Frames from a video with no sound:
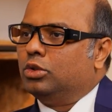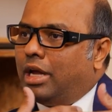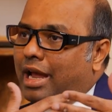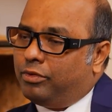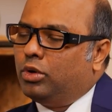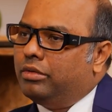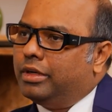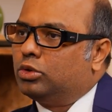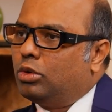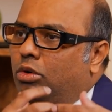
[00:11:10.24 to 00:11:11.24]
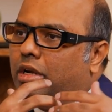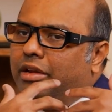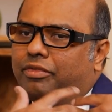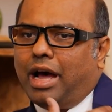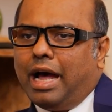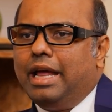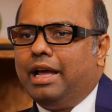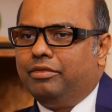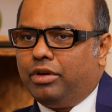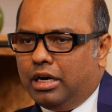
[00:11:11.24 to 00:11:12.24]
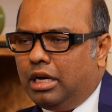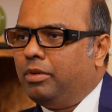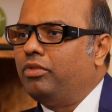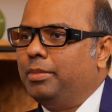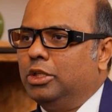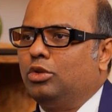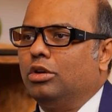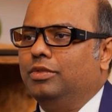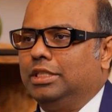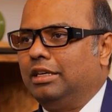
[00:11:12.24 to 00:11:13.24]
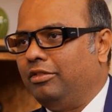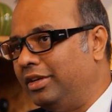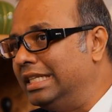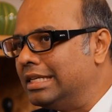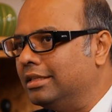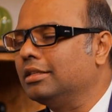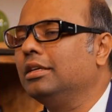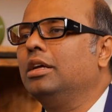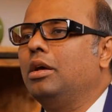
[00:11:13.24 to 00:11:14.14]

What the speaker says: So I have to invest. So if I have underperforming stocks which are in freeze list,